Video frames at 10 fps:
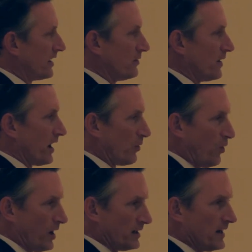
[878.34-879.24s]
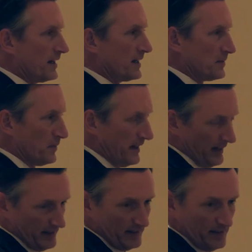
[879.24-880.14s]
and we are one
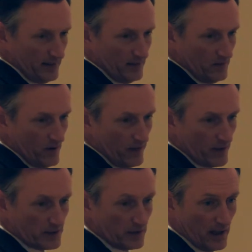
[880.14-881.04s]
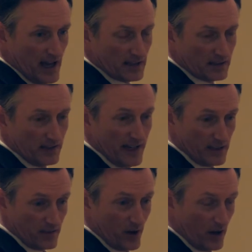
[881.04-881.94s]
being, whether it's the last
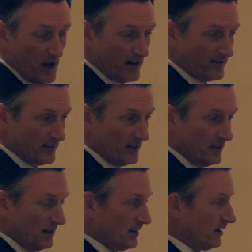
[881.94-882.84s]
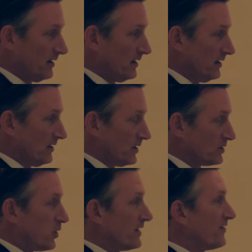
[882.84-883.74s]
days of our life or
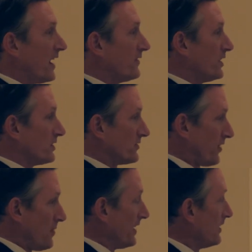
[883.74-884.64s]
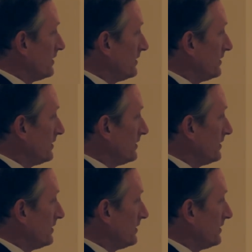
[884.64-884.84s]
25 years from it.